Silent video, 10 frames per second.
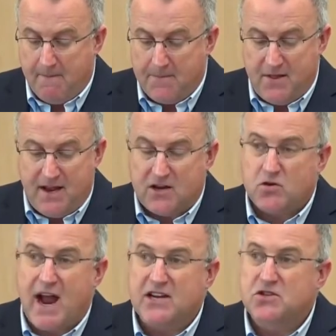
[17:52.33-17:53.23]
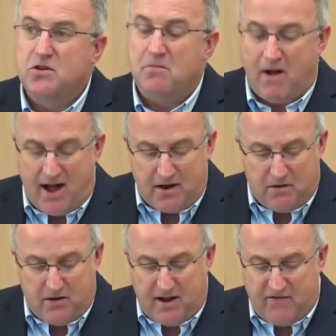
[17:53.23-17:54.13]
I mean, the attractional
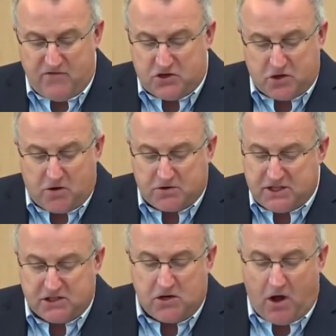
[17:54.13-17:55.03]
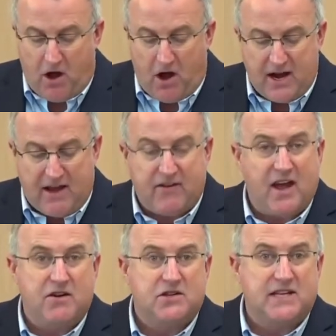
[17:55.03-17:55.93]
model of church is gone. Having
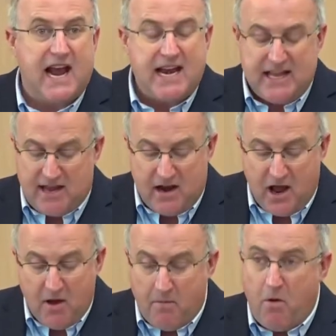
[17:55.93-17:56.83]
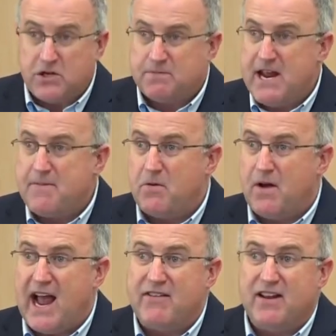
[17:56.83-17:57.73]
understanding that most people
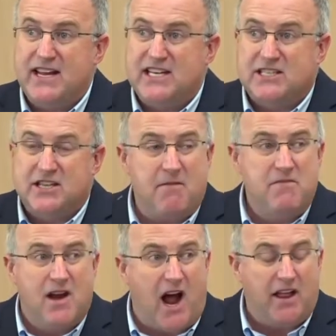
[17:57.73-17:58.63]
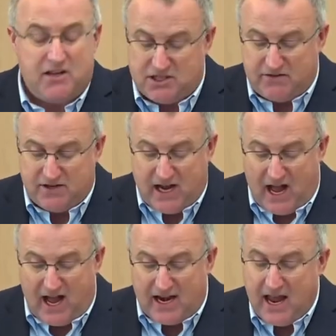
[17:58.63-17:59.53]
have at least some knowledge of
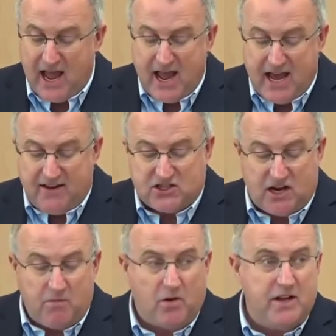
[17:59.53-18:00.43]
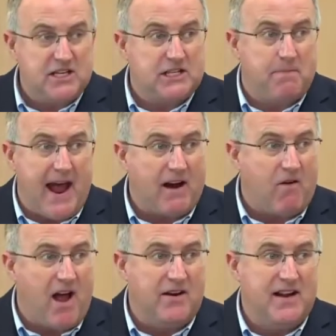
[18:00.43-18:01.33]
God and of some religious
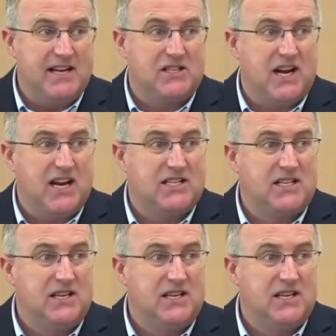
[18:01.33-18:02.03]
background is